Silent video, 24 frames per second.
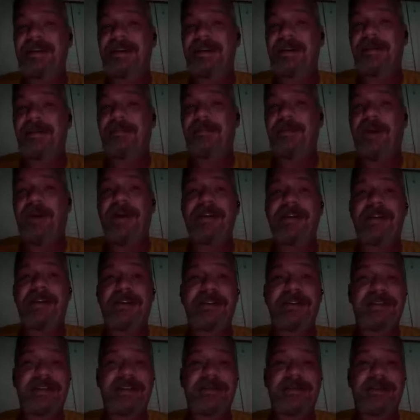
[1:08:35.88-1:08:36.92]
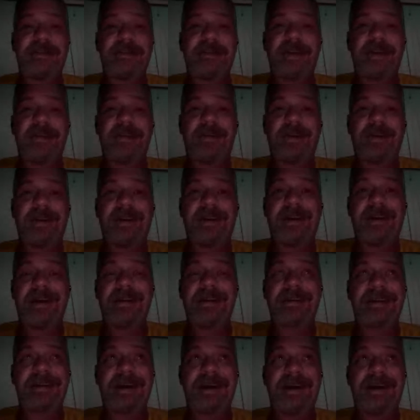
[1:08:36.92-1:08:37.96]
that her brother seems to be a really
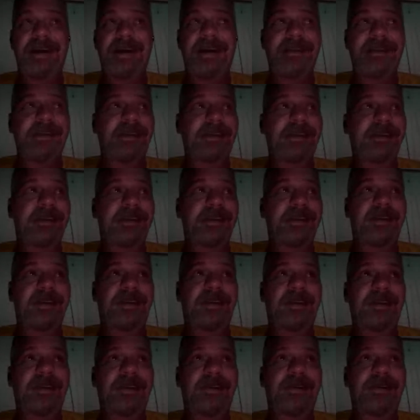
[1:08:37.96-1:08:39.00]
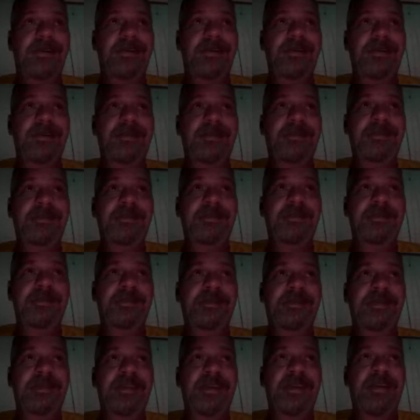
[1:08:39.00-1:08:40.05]
nice guy. I think that her
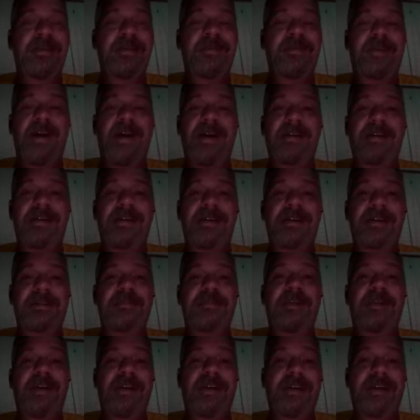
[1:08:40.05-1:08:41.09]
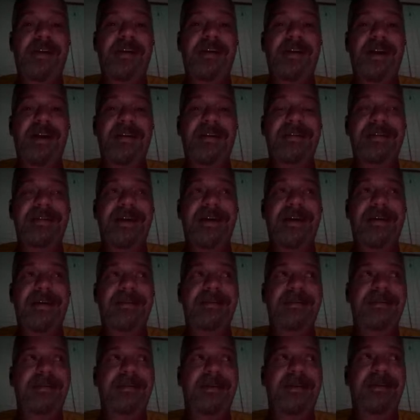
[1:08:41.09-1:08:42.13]
father is probably a nice guy
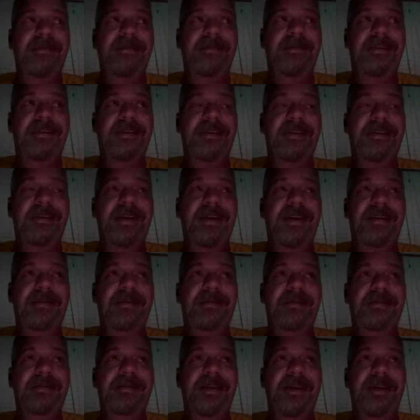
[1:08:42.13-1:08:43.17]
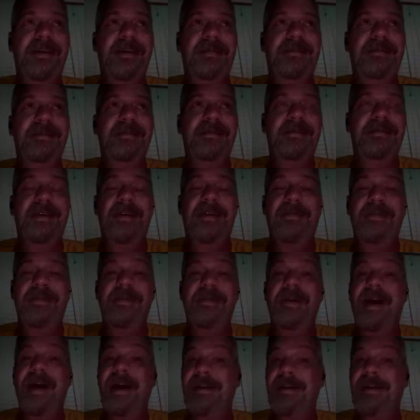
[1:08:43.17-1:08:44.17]
and stuff. And if you